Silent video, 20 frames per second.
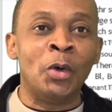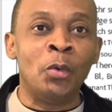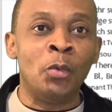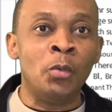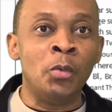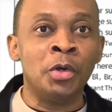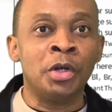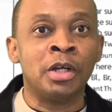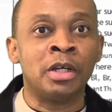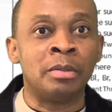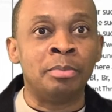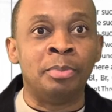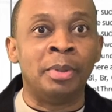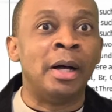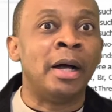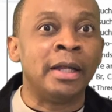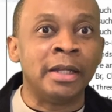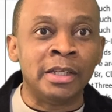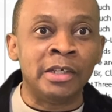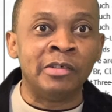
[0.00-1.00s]
work
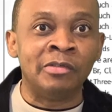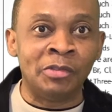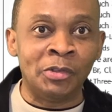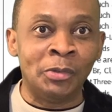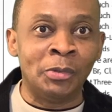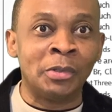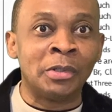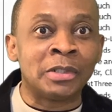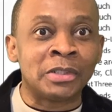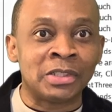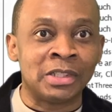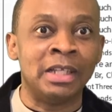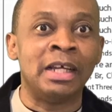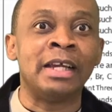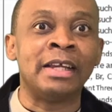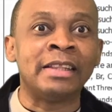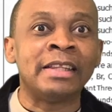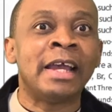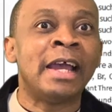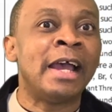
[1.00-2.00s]
body of yours
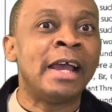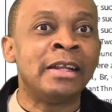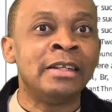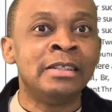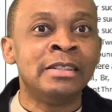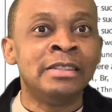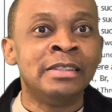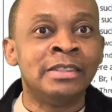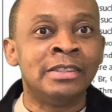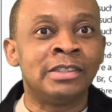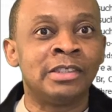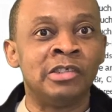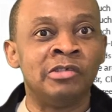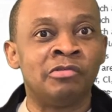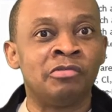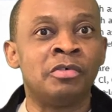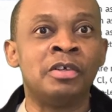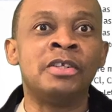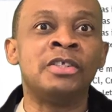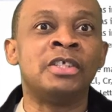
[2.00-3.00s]
like that. So
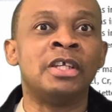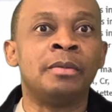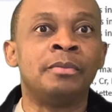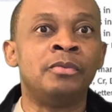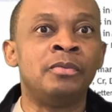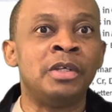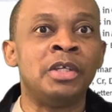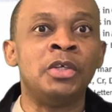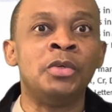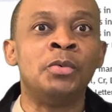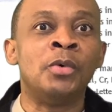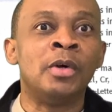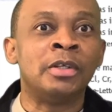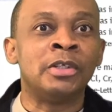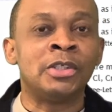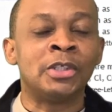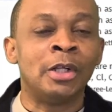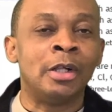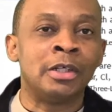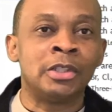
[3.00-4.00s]
for example, when you want
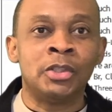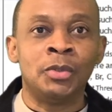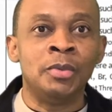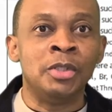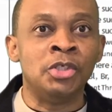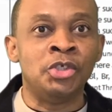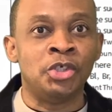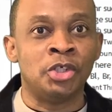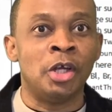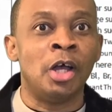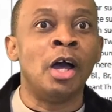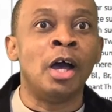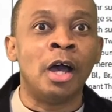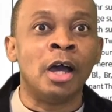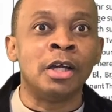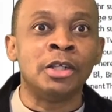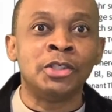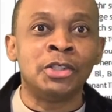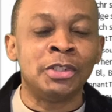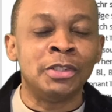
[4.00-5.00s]
to talk to a
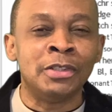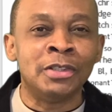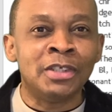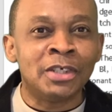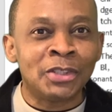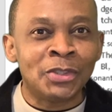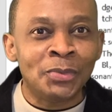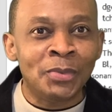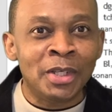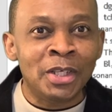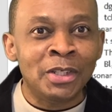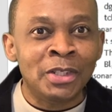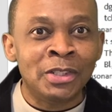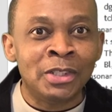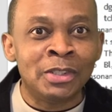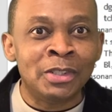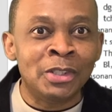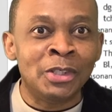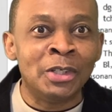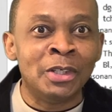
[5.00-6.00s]
judge, you know, there's a way
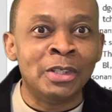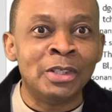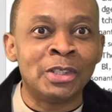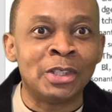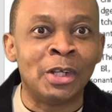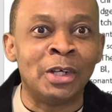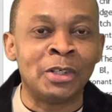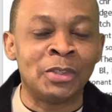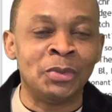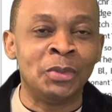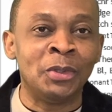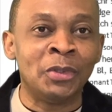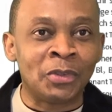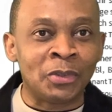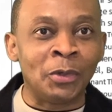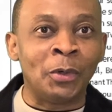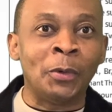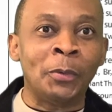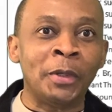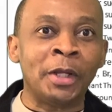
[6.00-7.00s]
you're going to talk to an
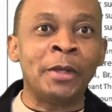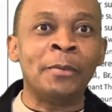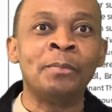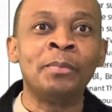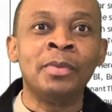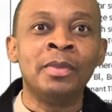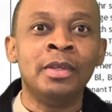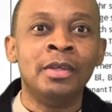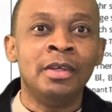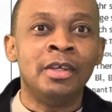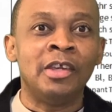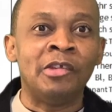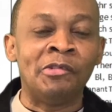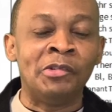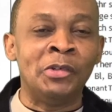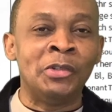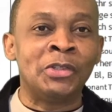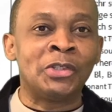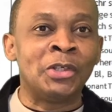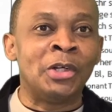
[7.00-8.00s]
authority. If you
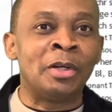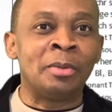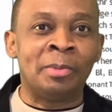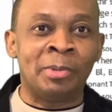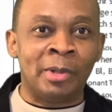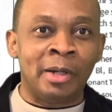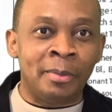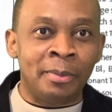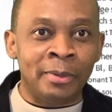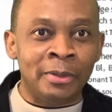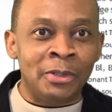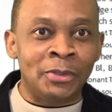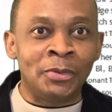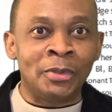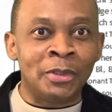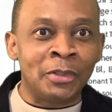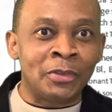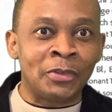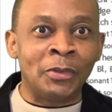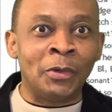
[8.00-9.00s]
don't talk properly to
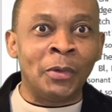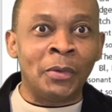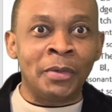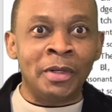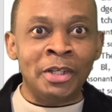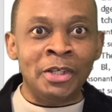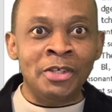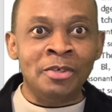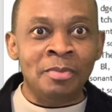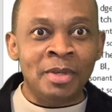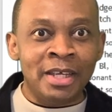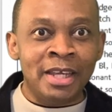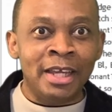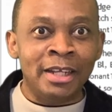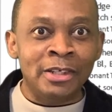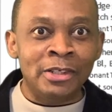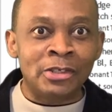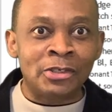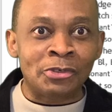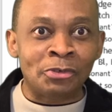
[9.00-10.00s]
an authority, you may get
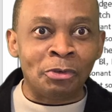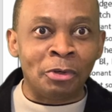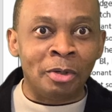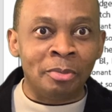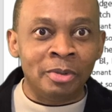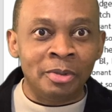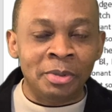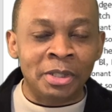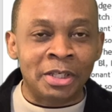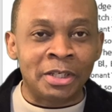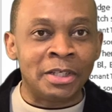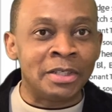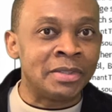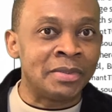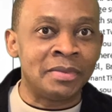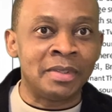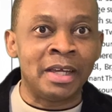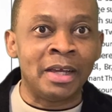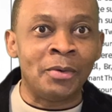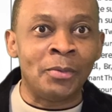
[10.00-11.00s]
in trouble because
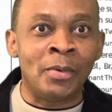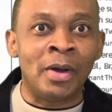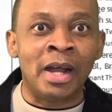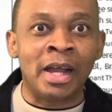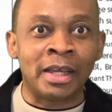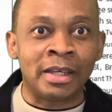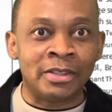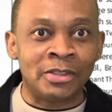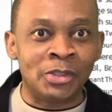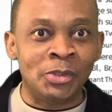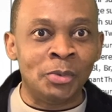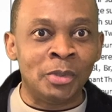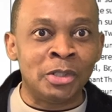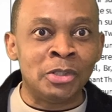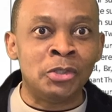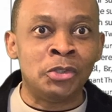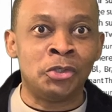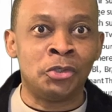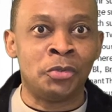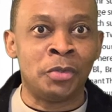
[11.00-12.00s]
of that. Why? Because you
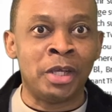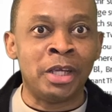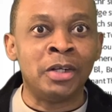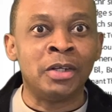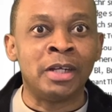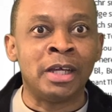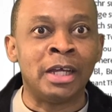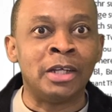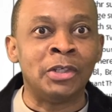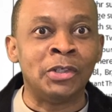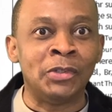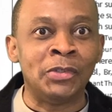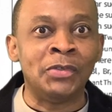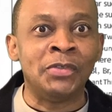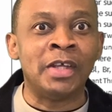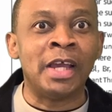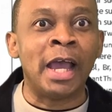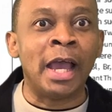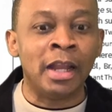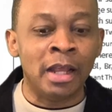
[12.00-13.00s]
weren't trained on how to do
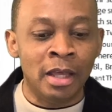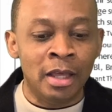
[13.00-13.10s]
that.